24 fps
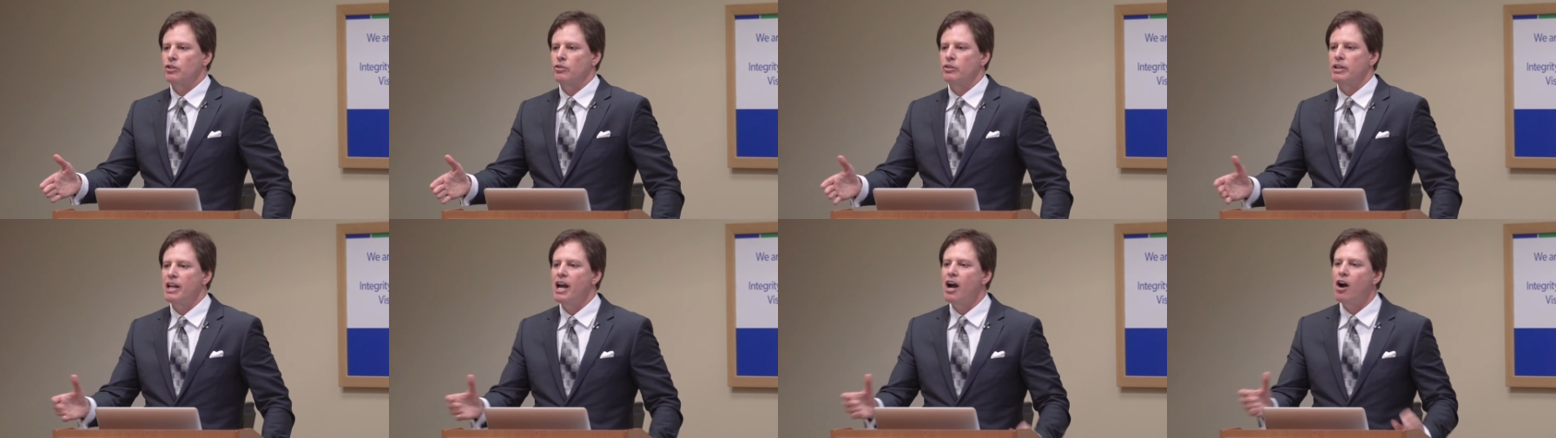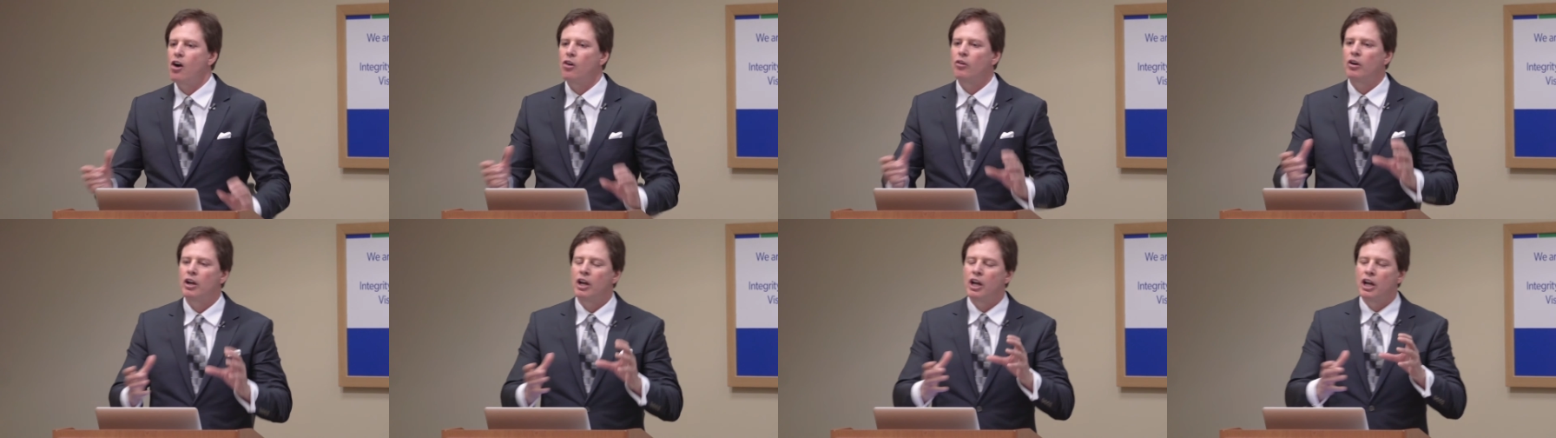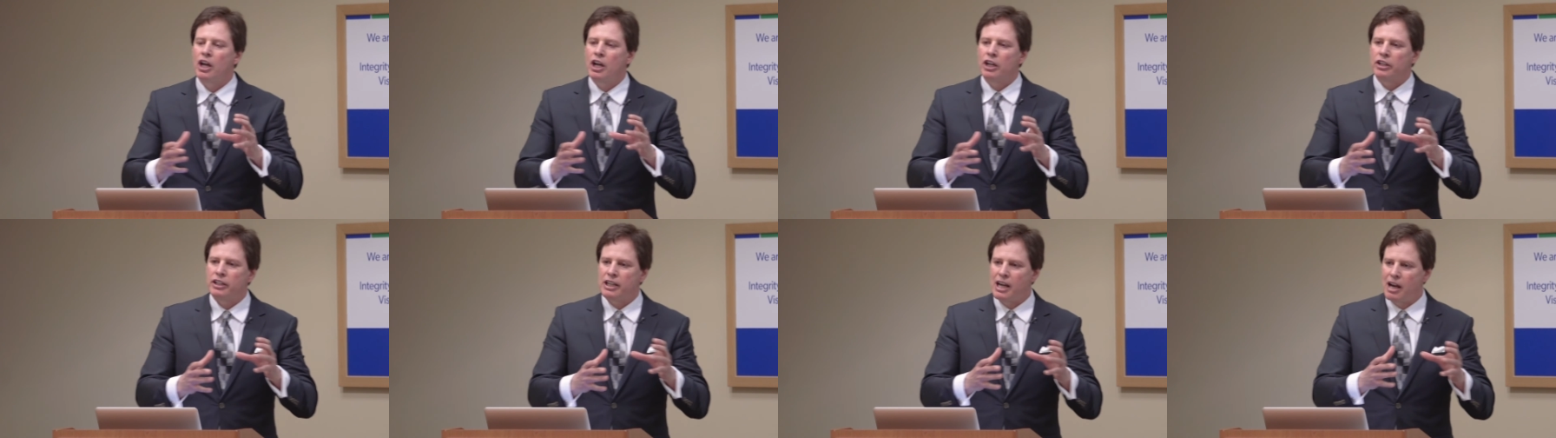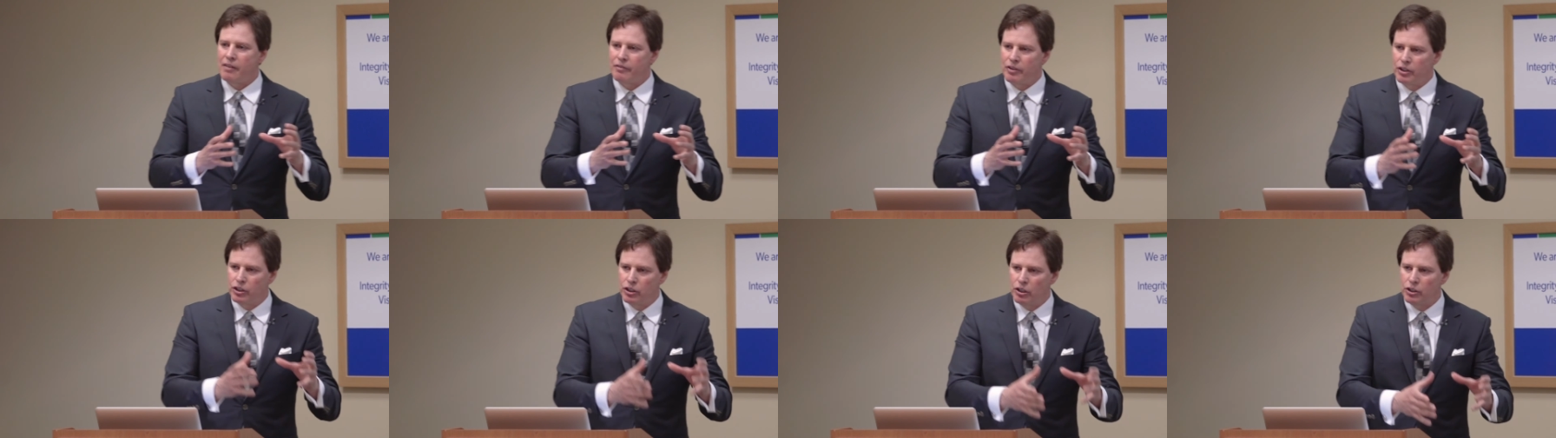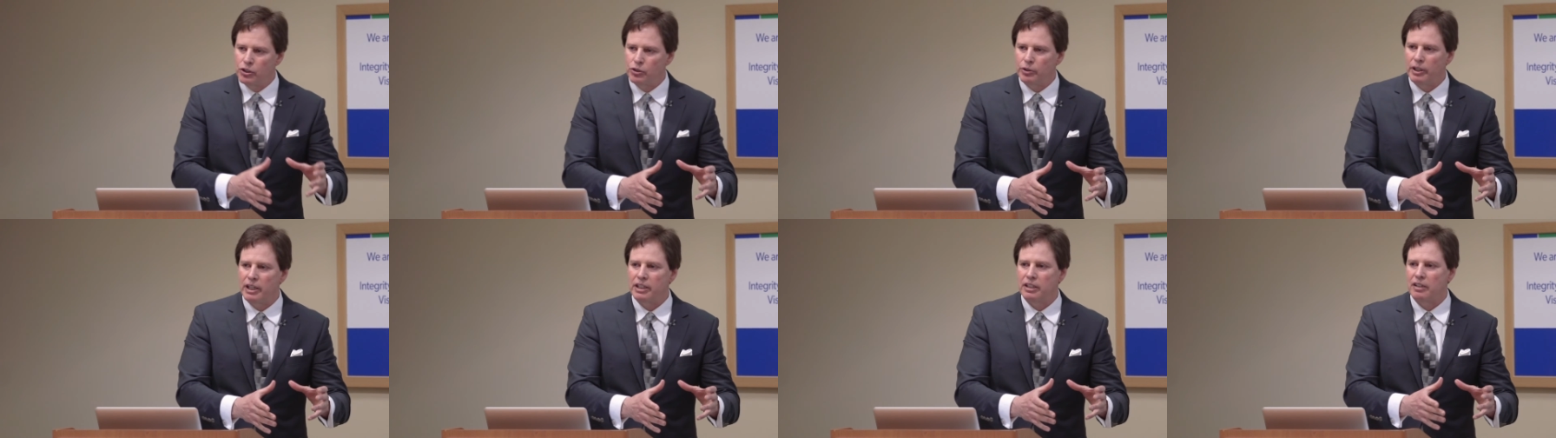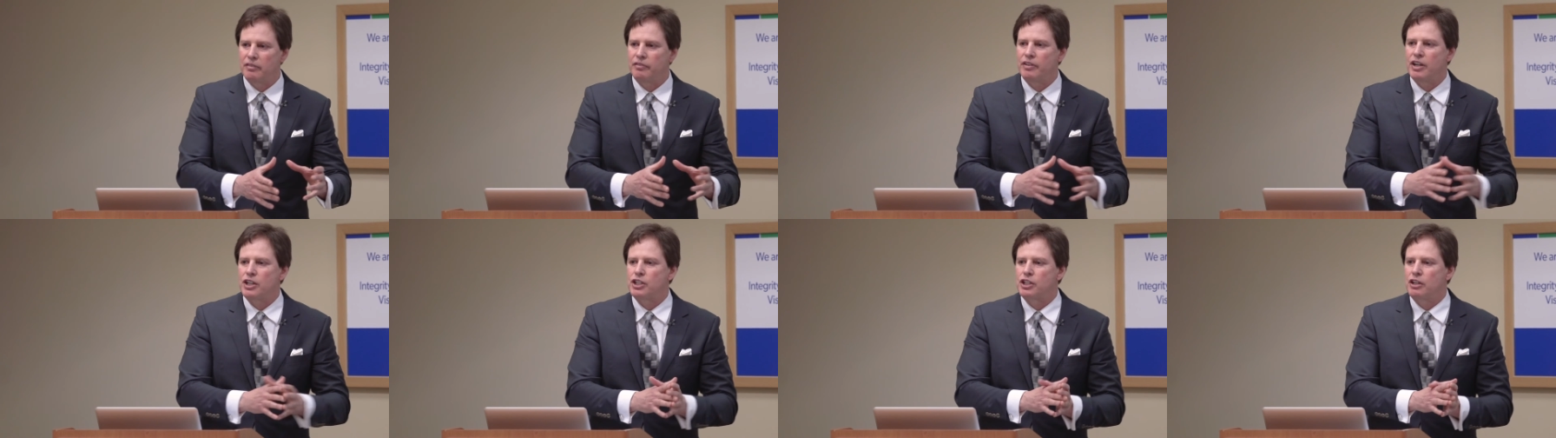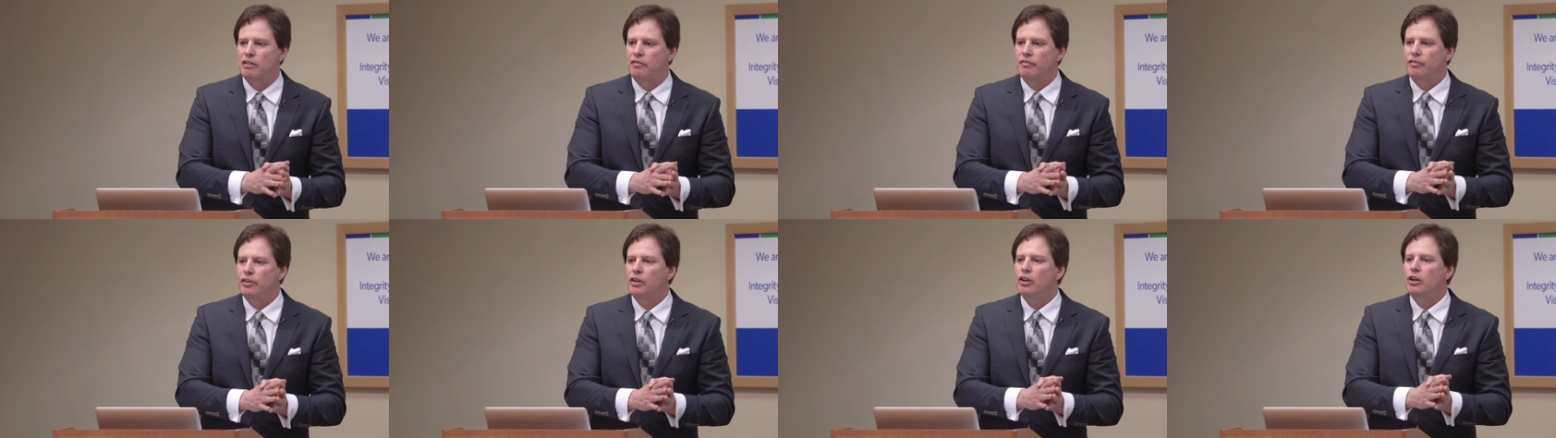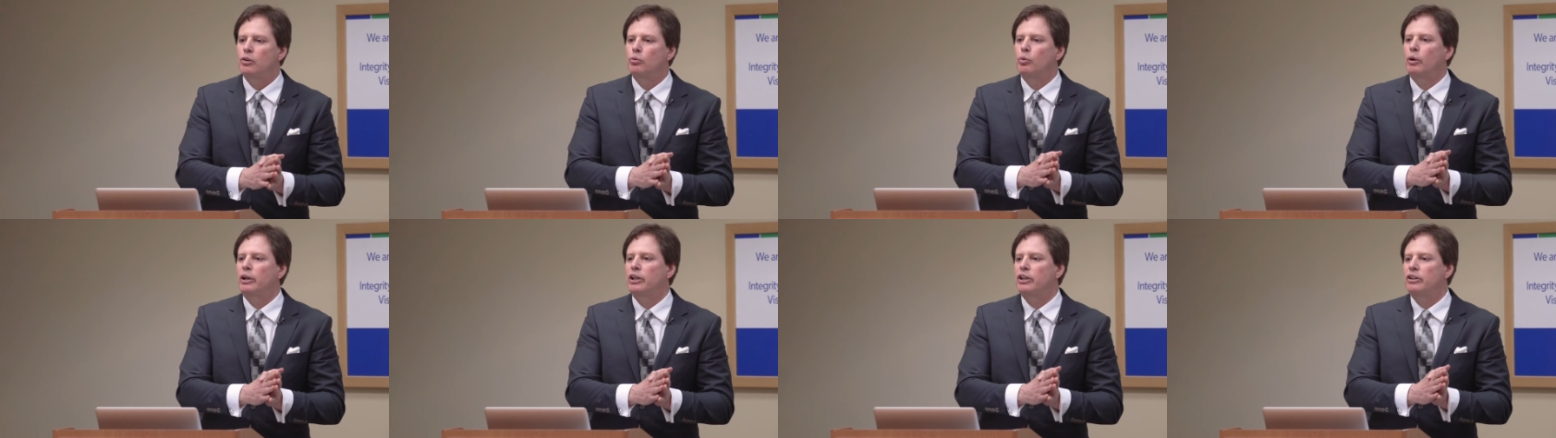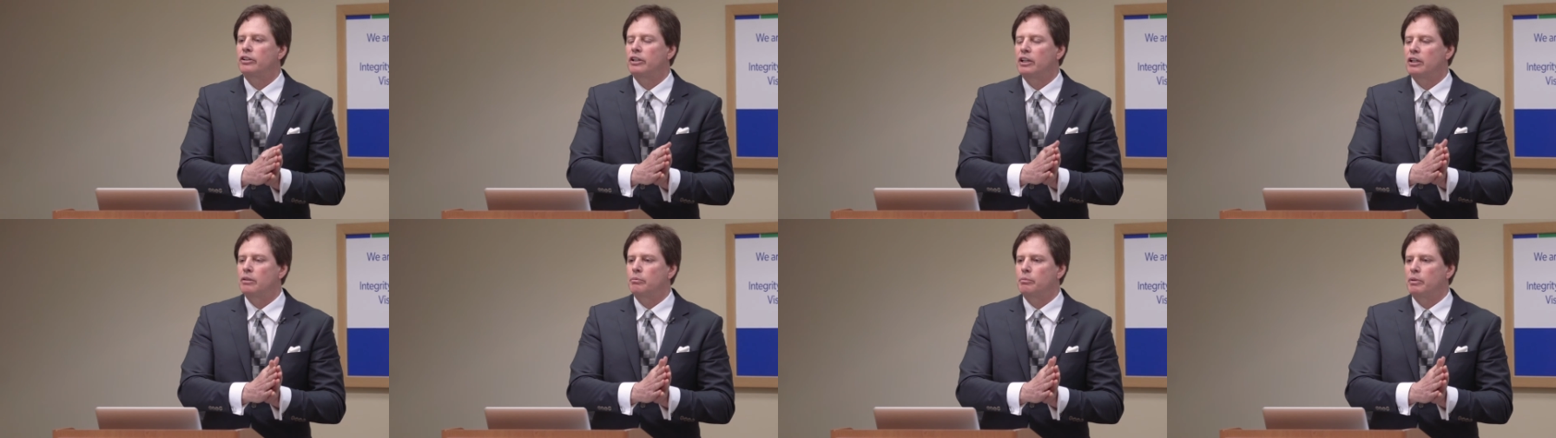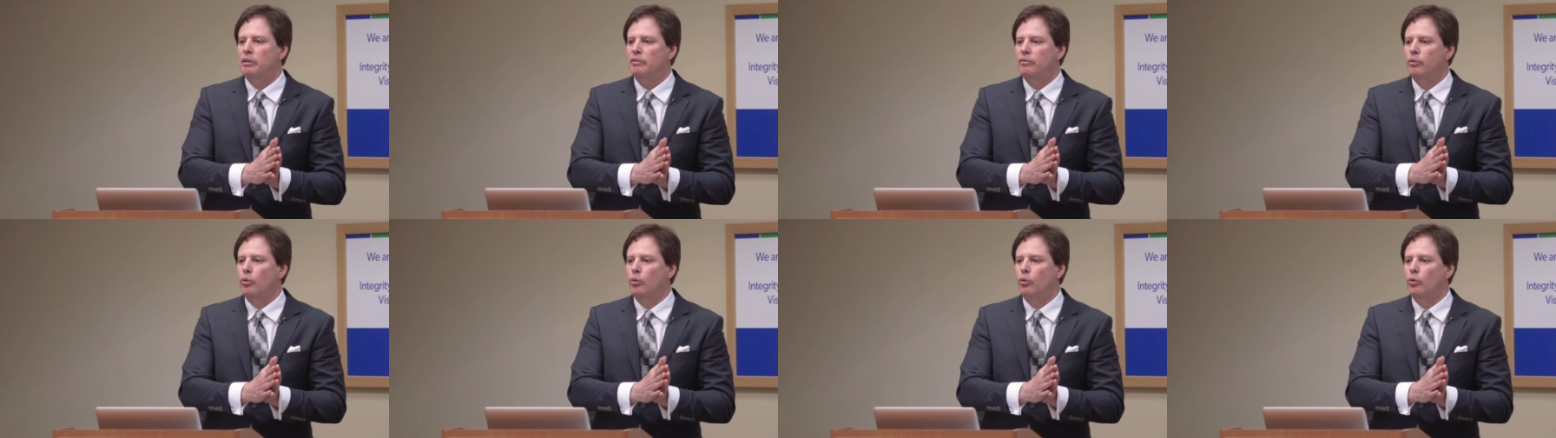So now you have a nutrient deficient food where you didn't